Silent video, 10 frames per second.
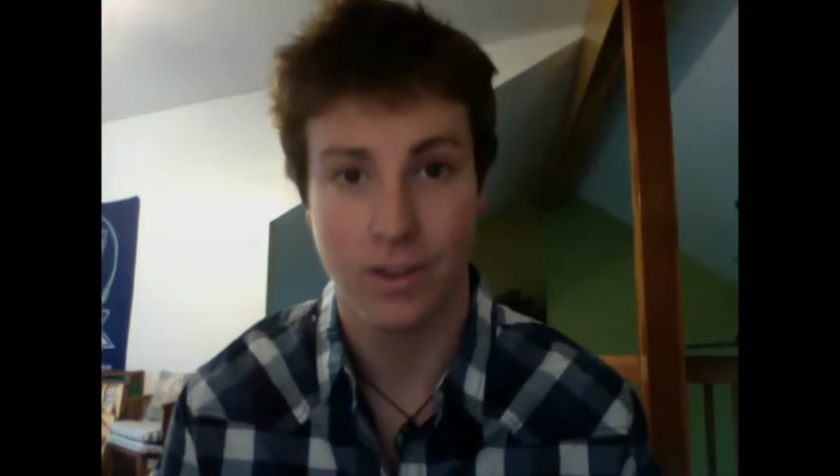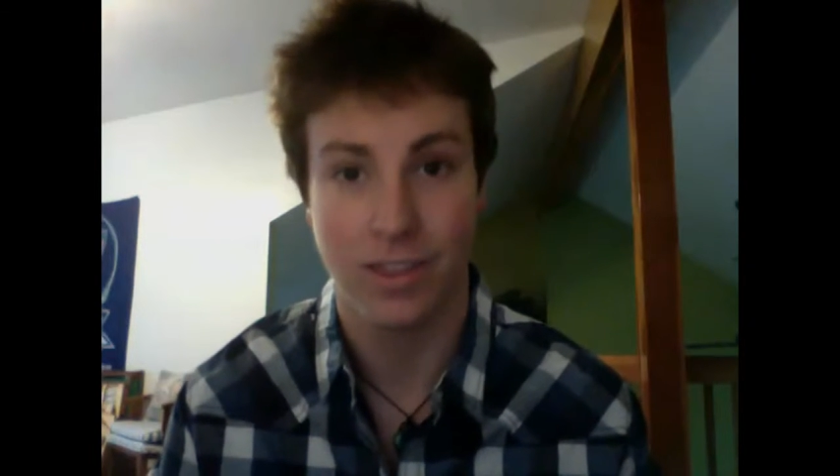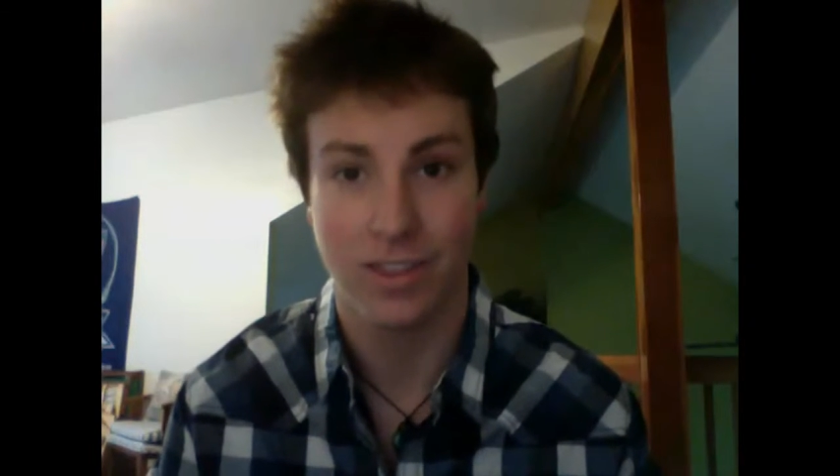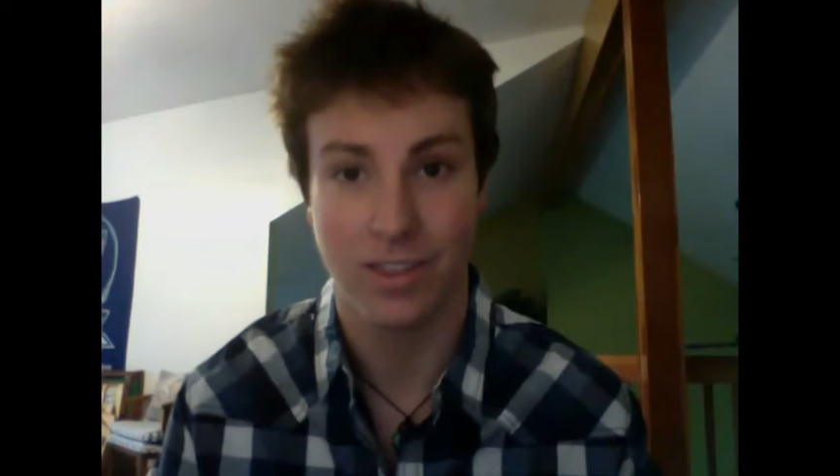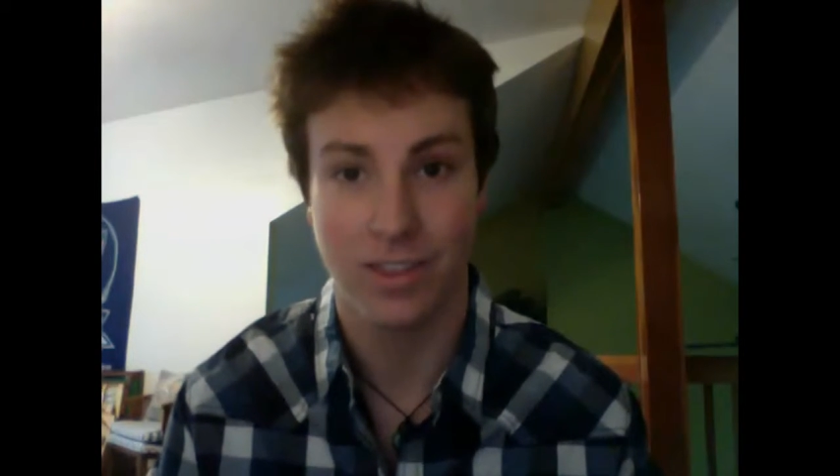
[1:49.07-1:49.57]

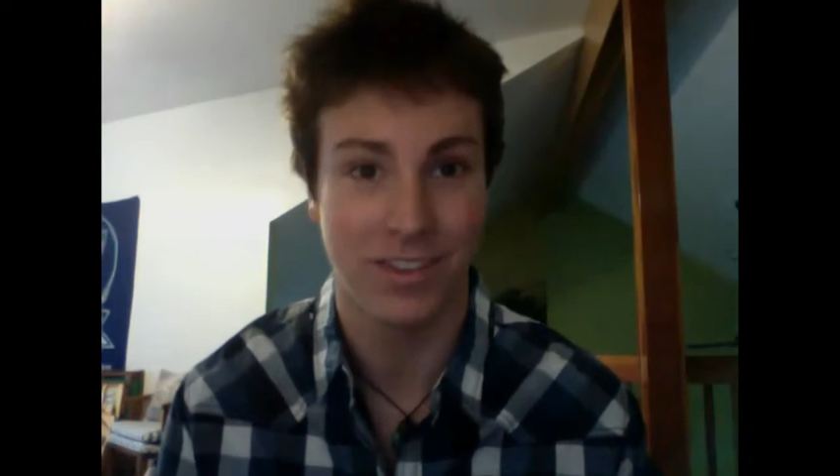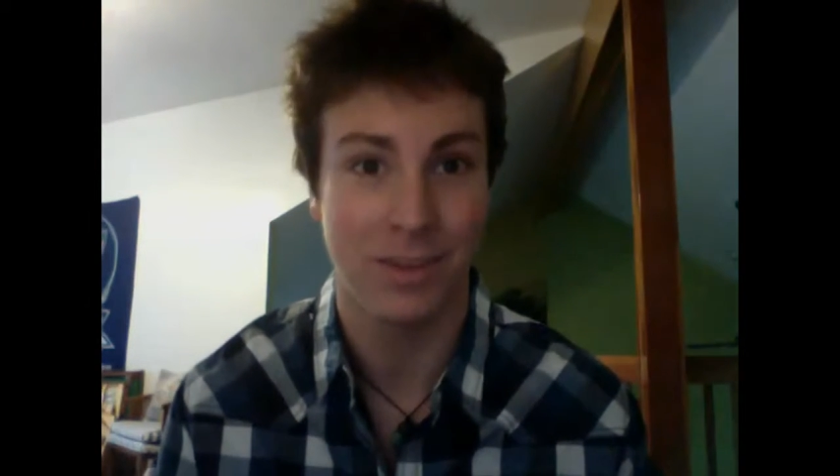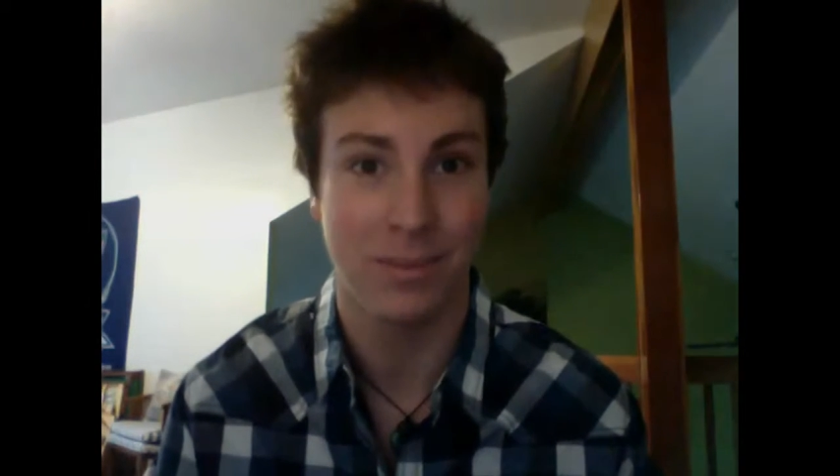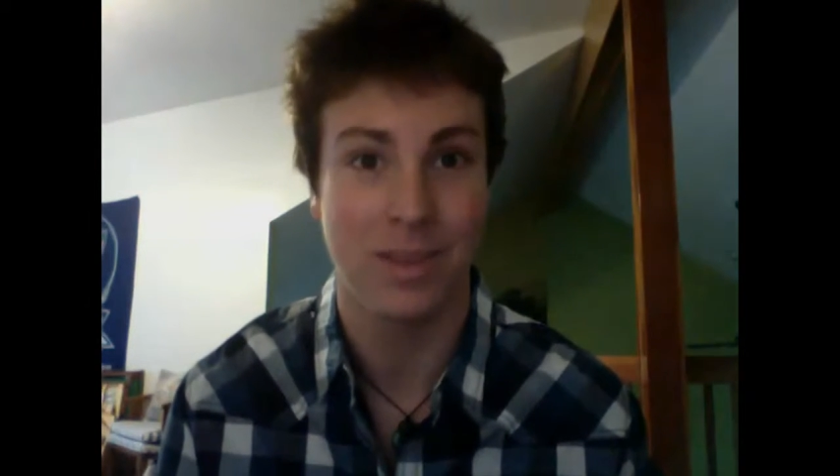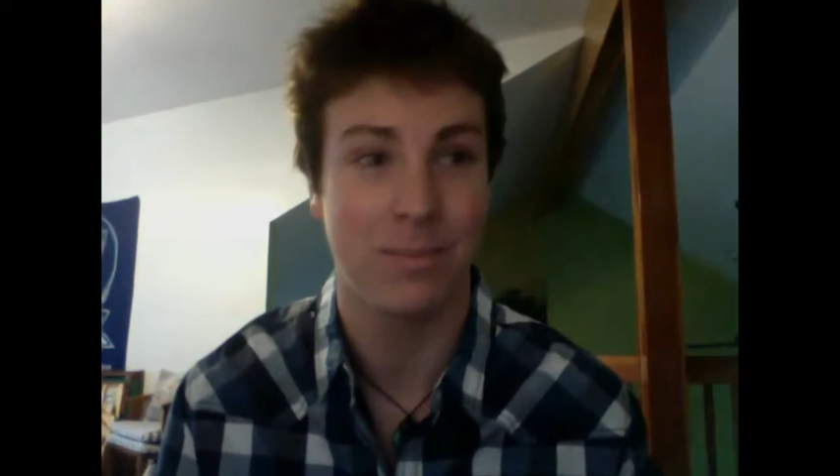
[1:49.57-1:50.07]
This is gonna
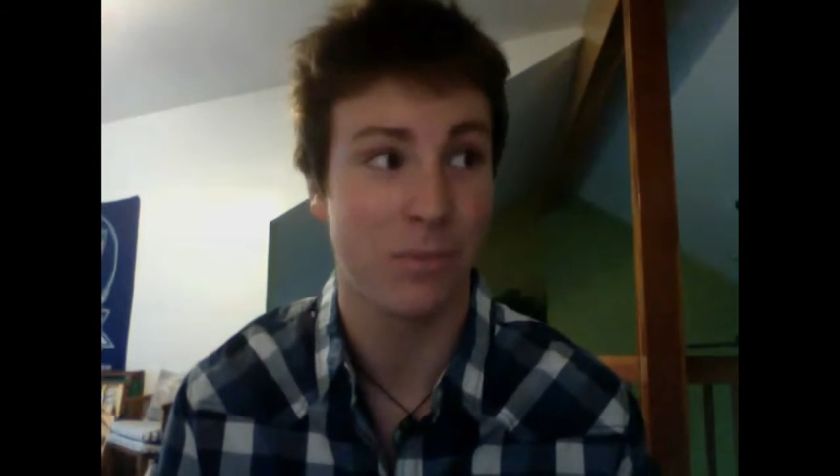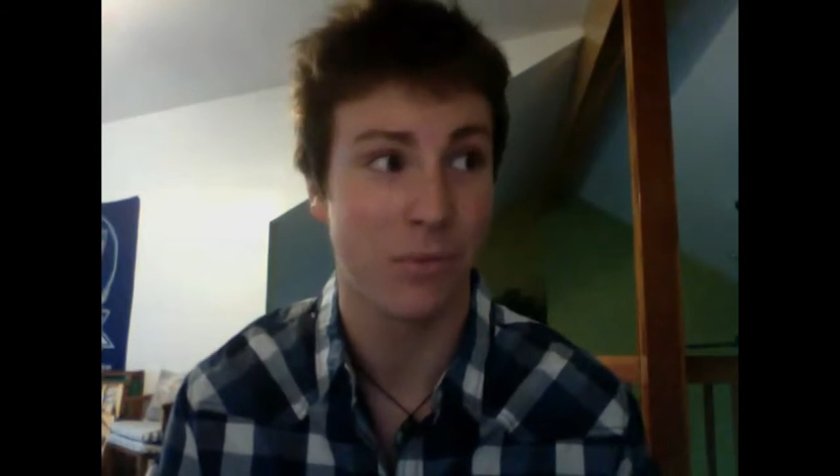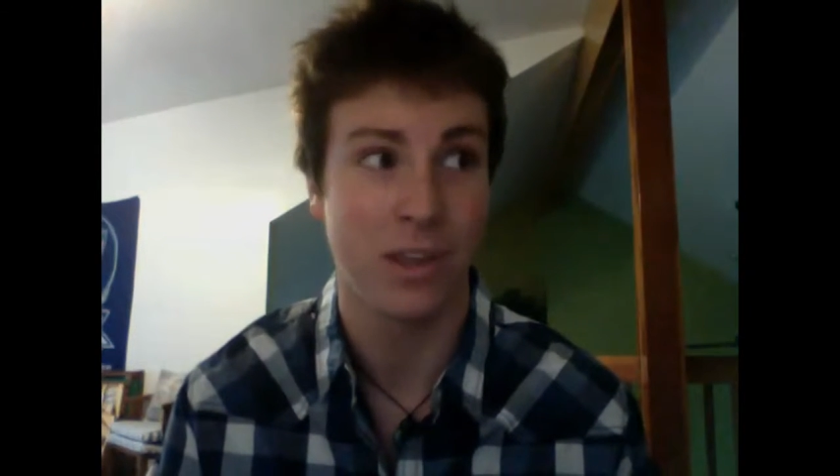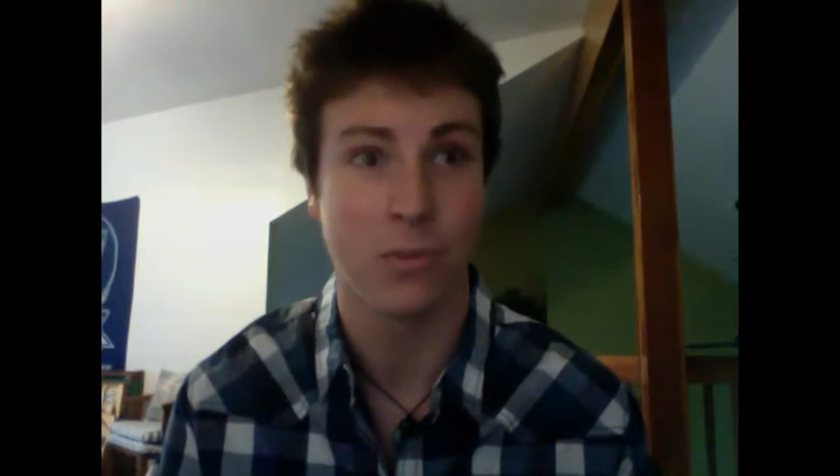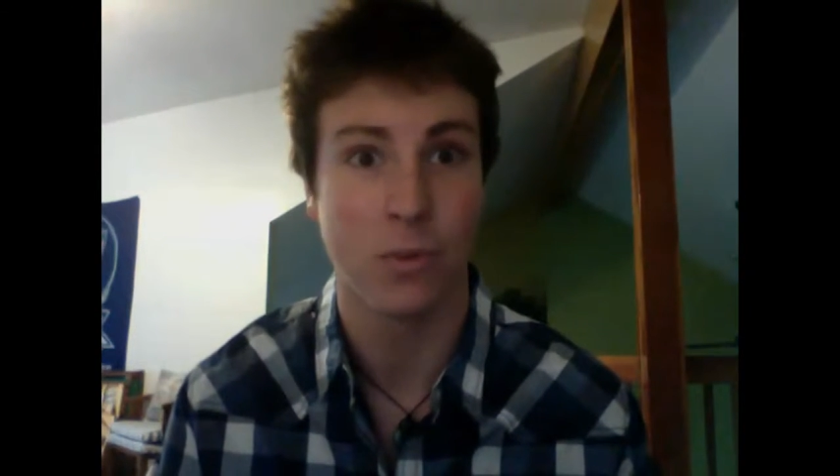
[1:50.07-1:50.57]
be a
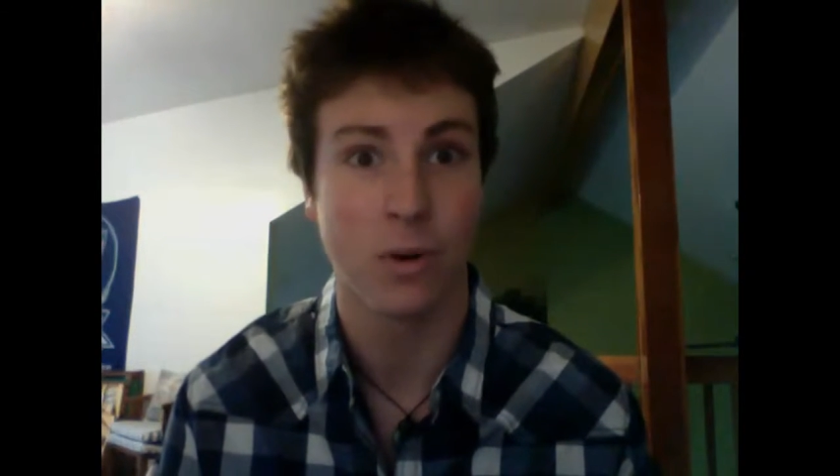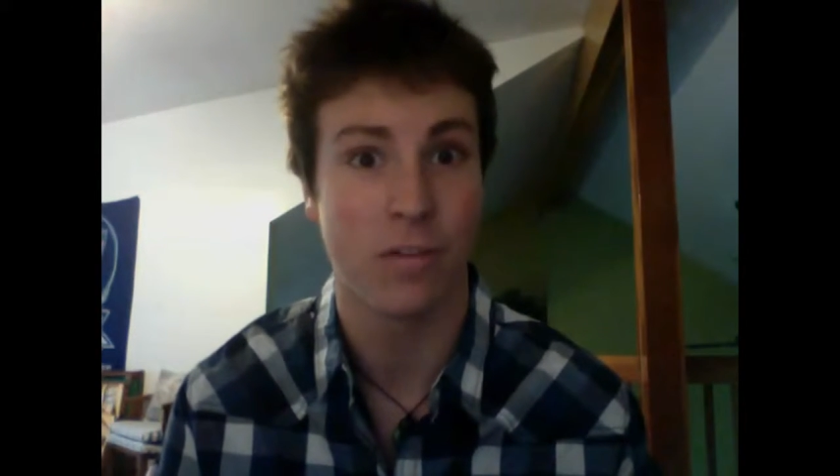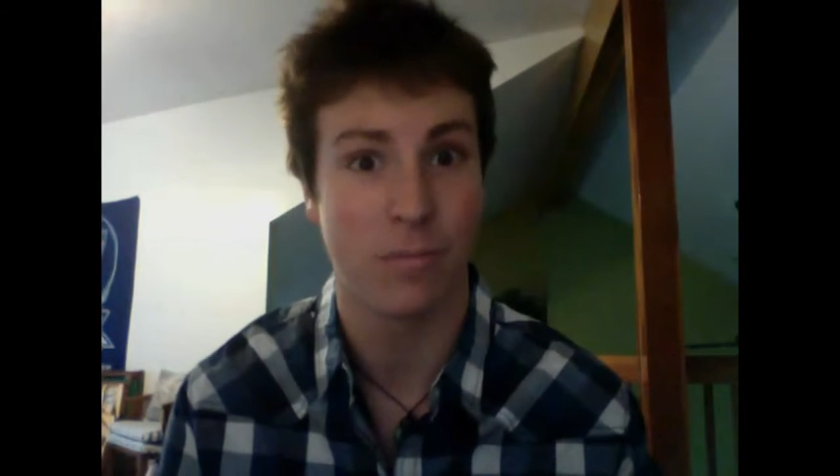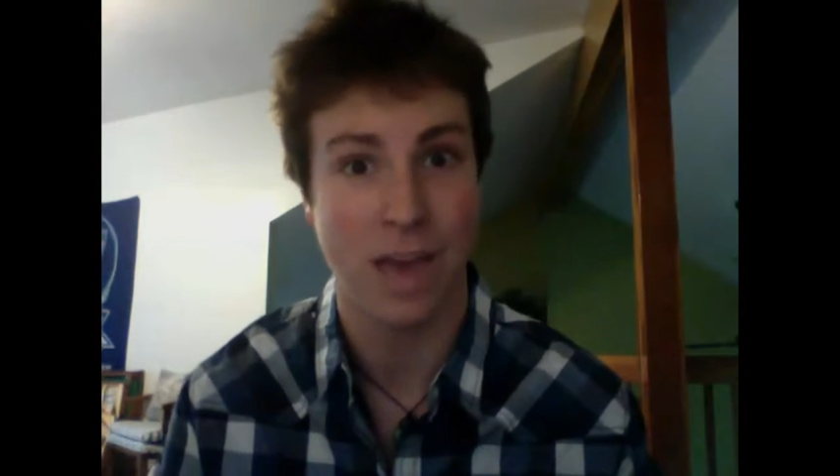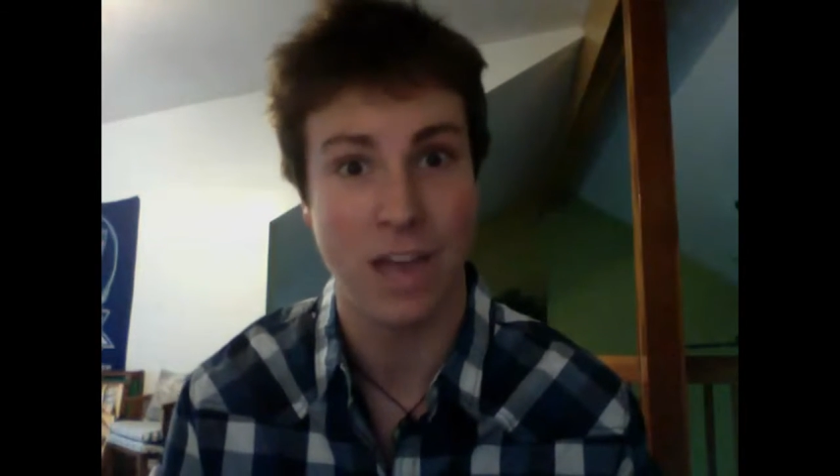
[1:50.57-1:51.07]
freaking work of
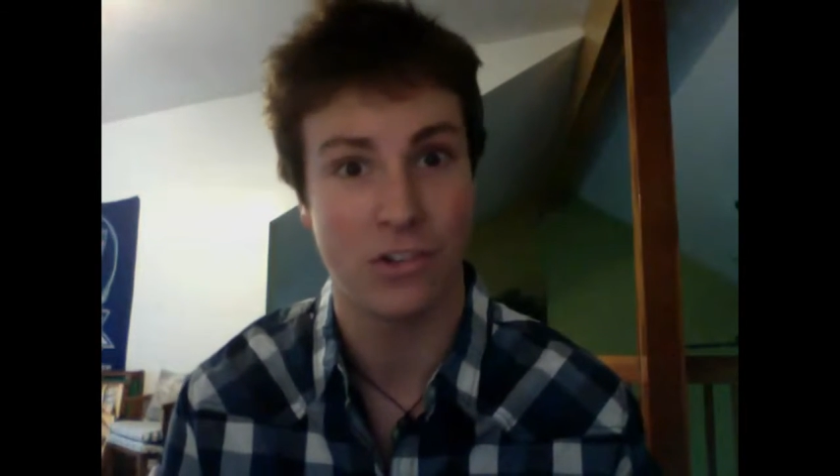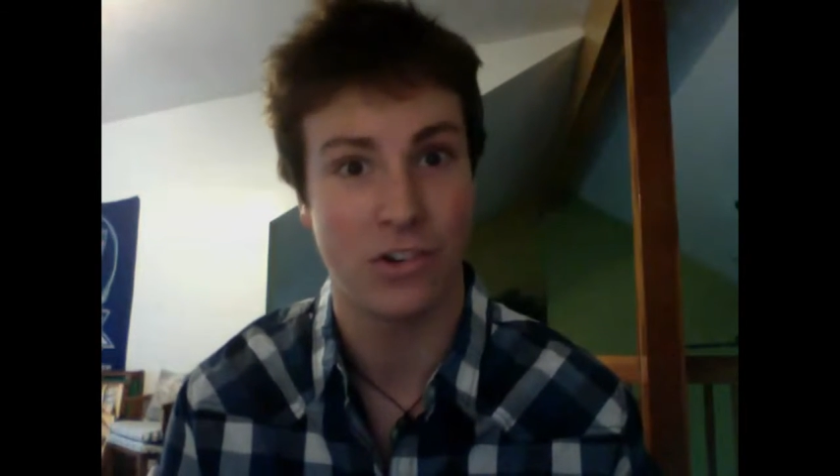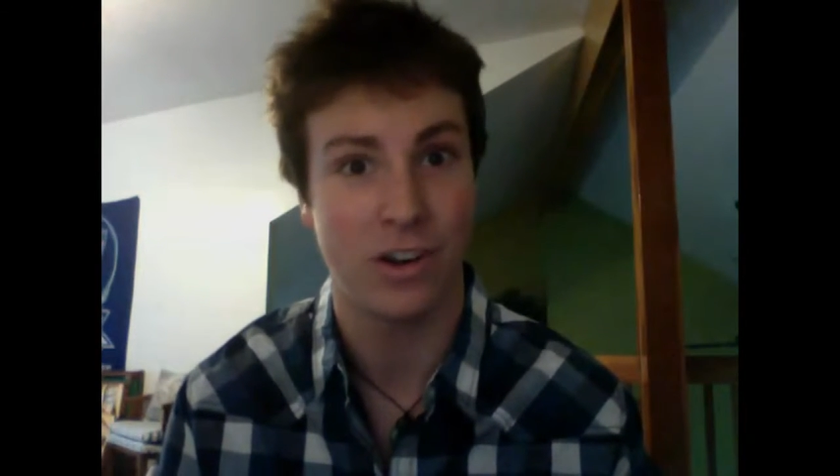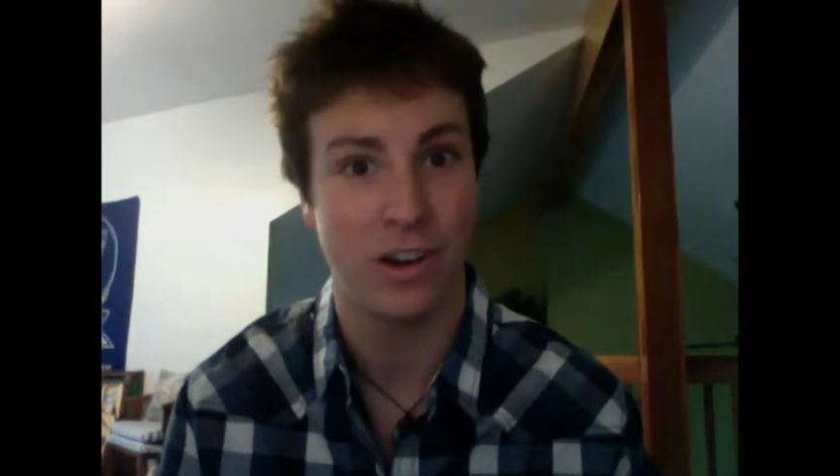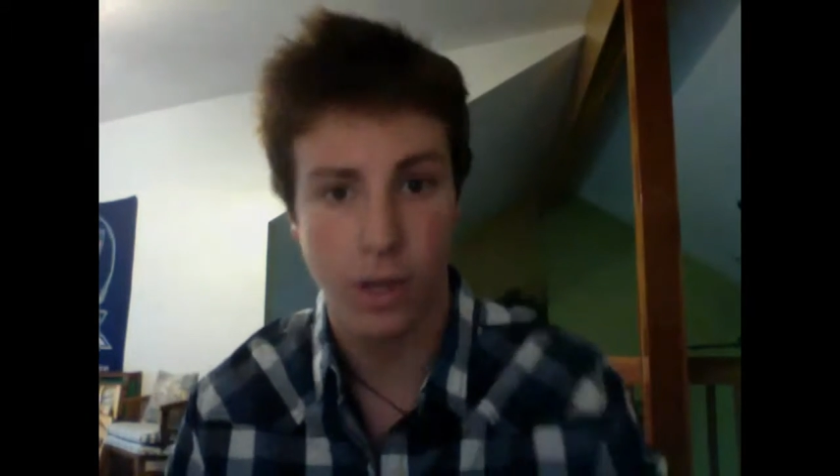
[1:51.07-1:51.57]
magic
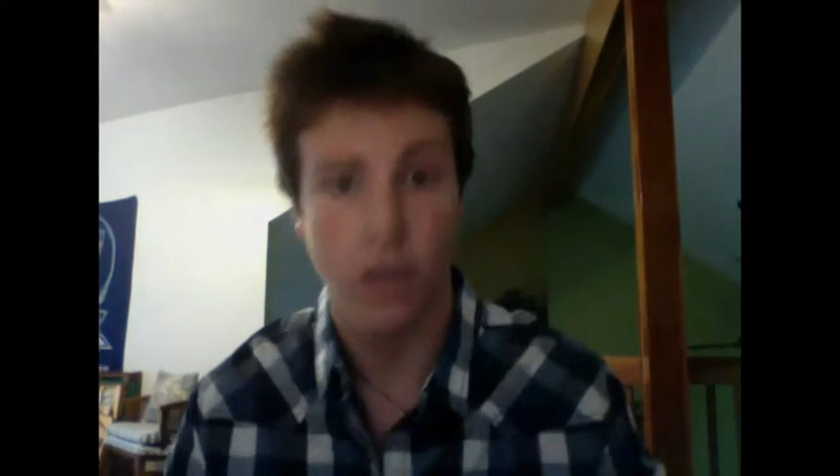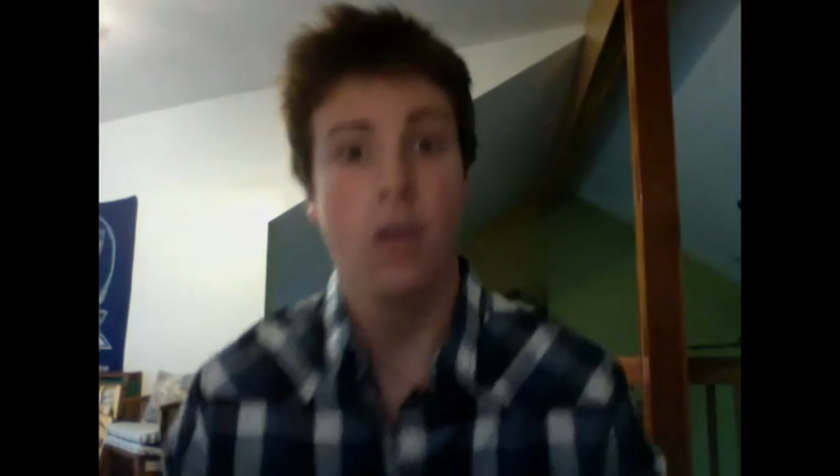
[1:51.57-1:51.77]
right here.